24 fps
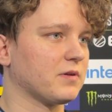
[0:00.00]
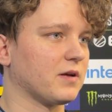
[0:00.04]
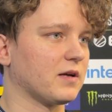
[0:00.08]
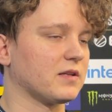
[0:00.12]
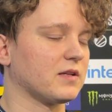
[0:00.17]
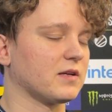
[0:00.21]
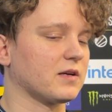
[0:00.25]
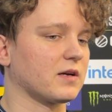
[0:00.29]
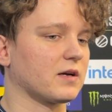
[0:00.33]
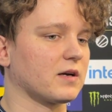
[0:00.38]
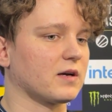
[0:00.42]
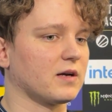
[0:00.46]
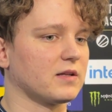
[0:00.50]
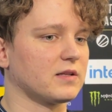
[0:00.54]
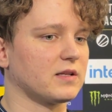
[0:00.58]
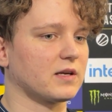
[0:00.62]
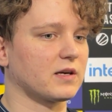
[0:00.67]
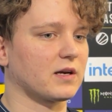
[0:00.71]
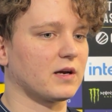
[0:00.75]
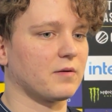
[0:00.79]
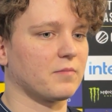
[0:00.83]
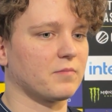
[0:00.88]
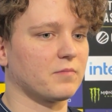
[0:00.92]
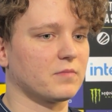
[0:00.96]
I think
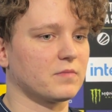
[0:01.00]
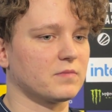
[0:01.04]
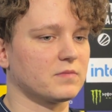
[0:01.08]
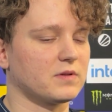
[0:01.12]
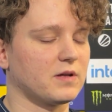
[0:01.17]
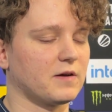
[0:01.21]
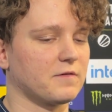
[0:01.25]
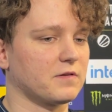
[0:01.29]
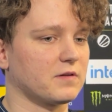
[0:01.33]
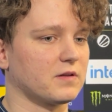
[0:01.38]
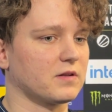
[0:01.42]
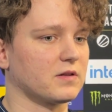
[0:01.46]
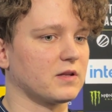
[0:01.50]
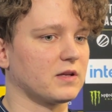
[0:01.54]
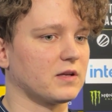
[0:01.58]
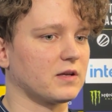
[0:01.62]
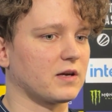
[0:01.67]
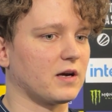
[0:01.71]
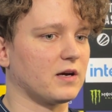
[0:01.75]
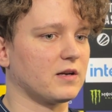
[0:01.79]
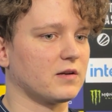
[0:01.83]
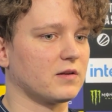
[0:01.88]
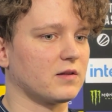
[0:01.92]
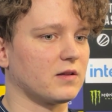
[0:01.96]
I'm definitely
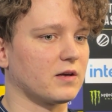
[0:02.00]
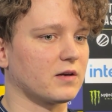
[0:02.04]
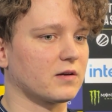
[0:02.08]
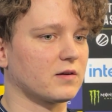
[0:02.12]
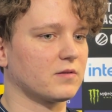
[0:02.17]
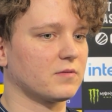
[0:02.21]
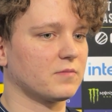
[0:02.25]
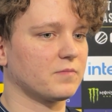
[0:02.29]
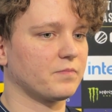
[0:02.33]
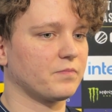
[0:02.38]
kind of like